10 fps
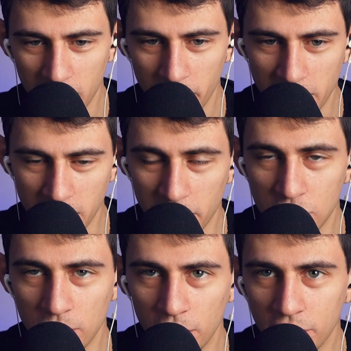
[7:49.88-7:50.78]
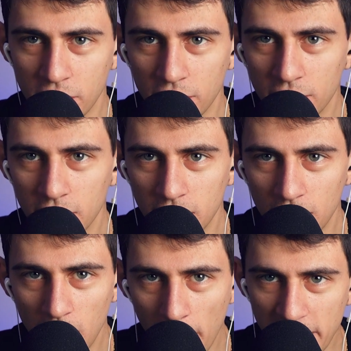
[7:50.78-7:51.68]
an amazing picture, but also
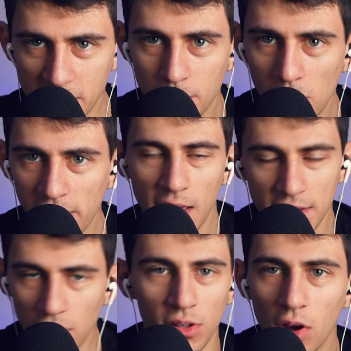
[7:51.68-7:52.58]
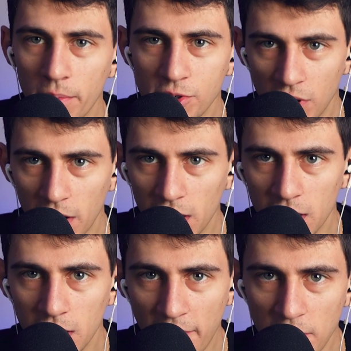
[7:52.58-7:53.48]
amazing point. It's all arbitrary.
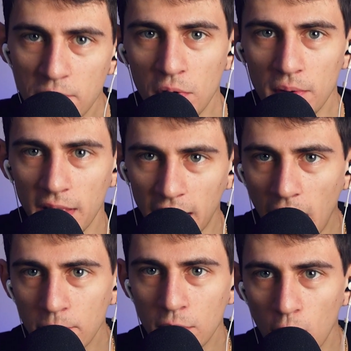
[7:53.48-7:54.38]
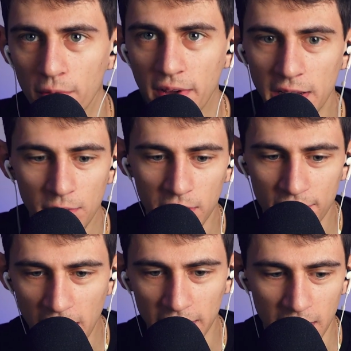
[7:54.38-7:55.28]
If you put, like I put more value on the
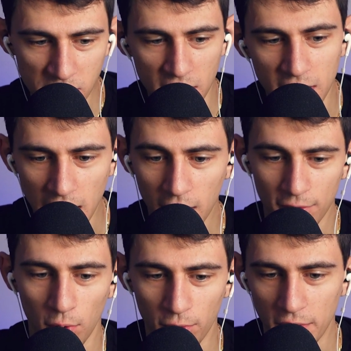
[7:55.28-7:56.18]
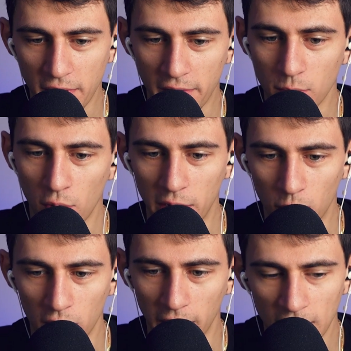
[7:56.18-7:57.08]
fact that I'm sitting down at 4:45 in the morning and
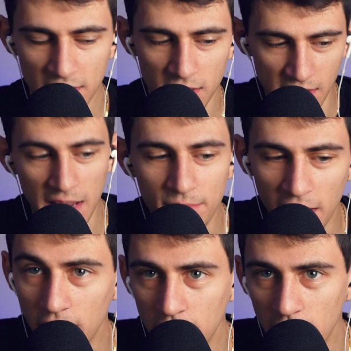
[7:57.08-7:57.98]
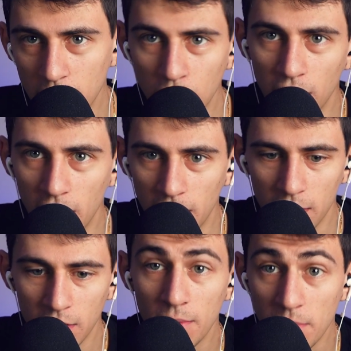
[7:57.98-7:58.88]
working. That's the same value that I'd put on
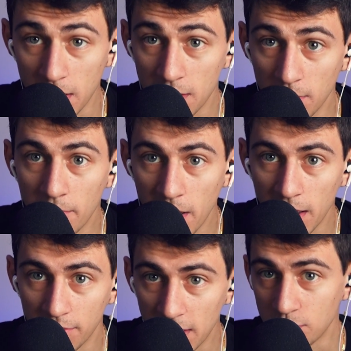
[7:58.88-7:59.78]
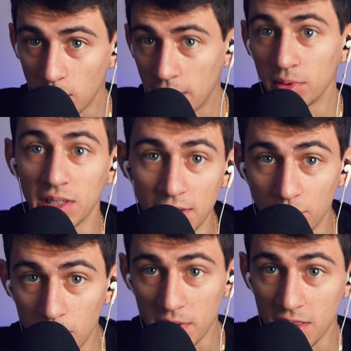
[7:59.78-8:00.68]
making my bed if that's what I believe
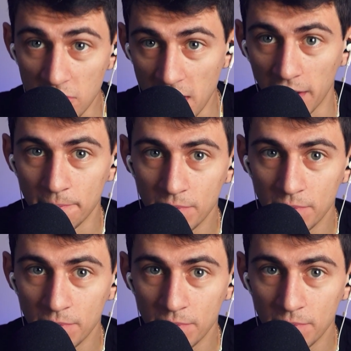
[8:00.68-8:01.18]
would be the thing.